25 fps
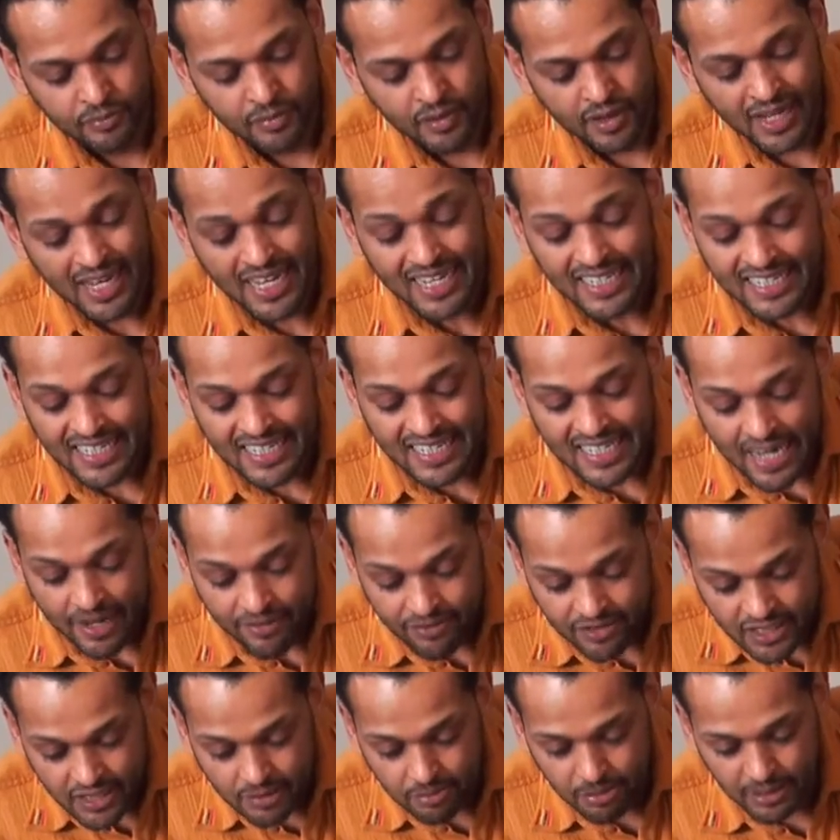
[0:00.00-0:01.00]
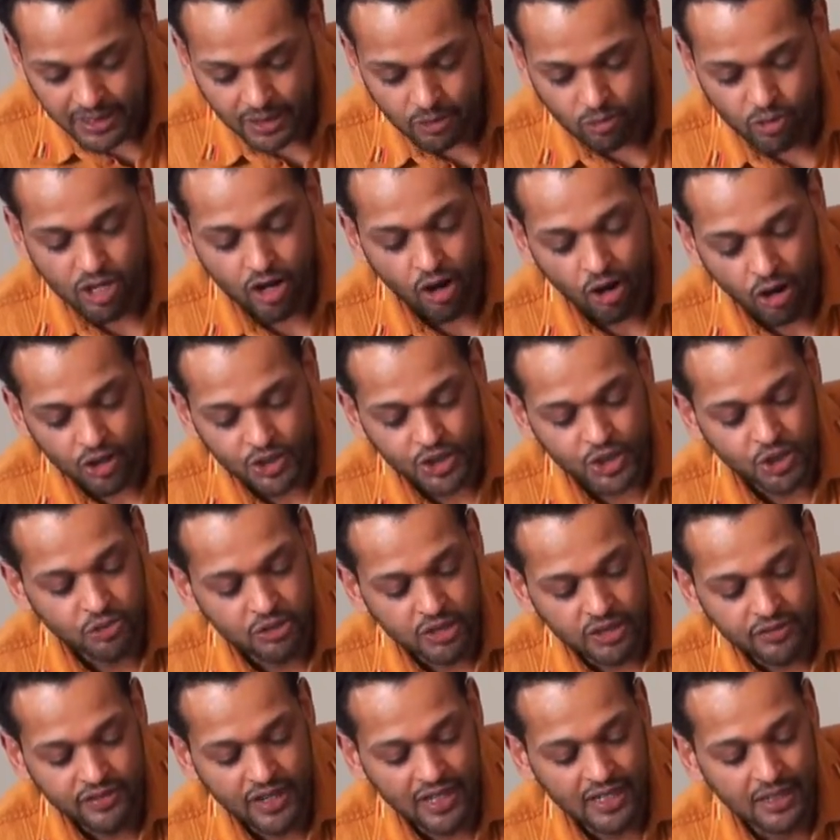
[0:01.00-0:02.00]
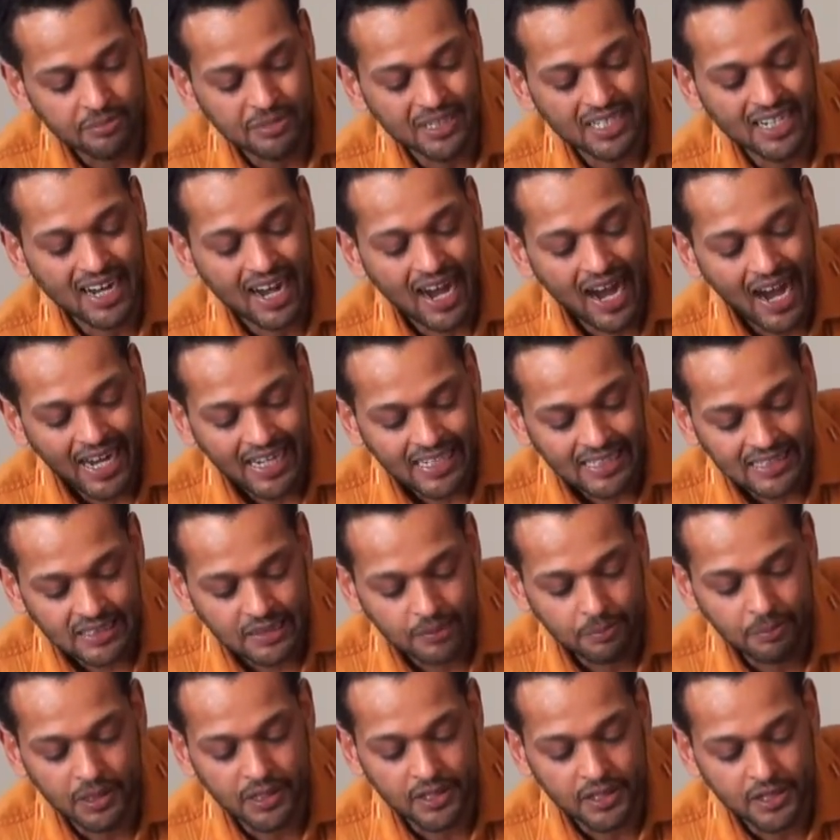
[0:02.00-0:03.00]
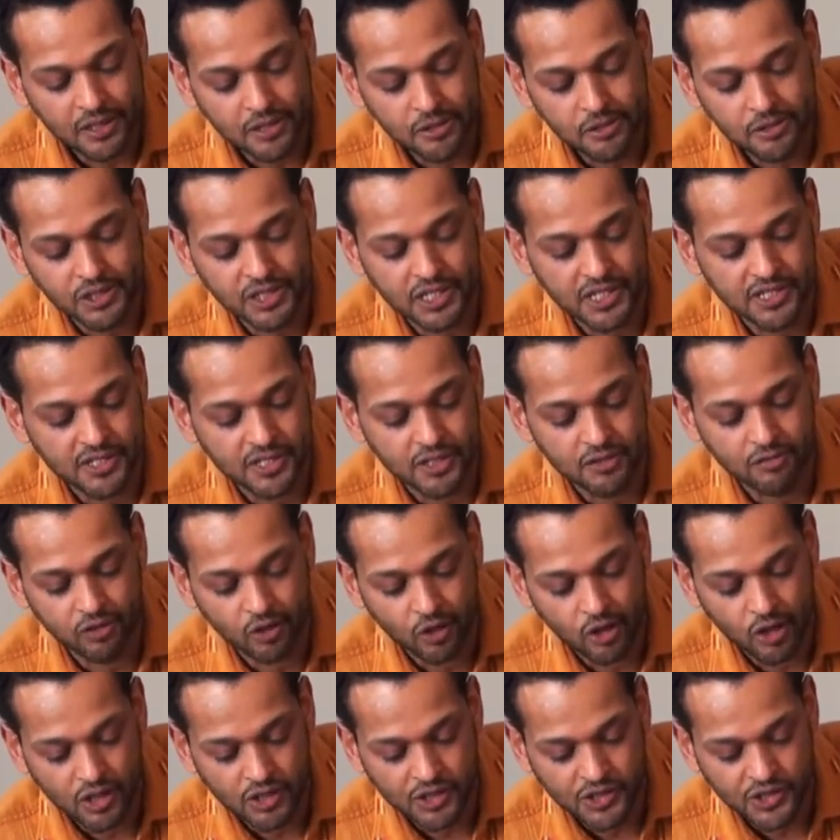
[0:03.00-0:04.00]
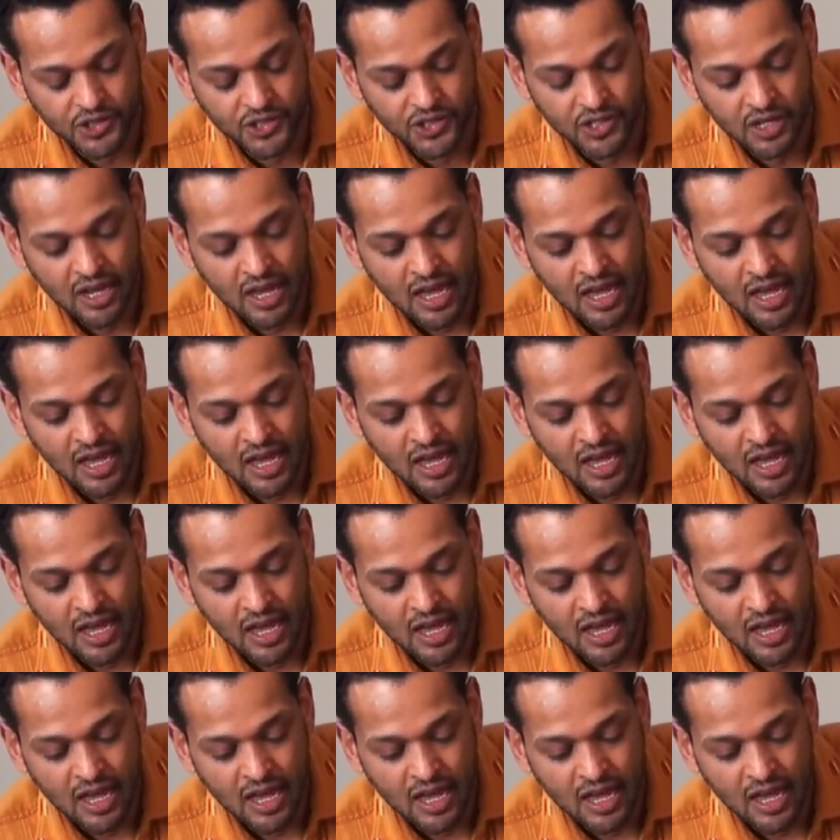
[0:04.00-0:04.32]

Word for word: And inevitably, we also developed a heightened political sense of loss,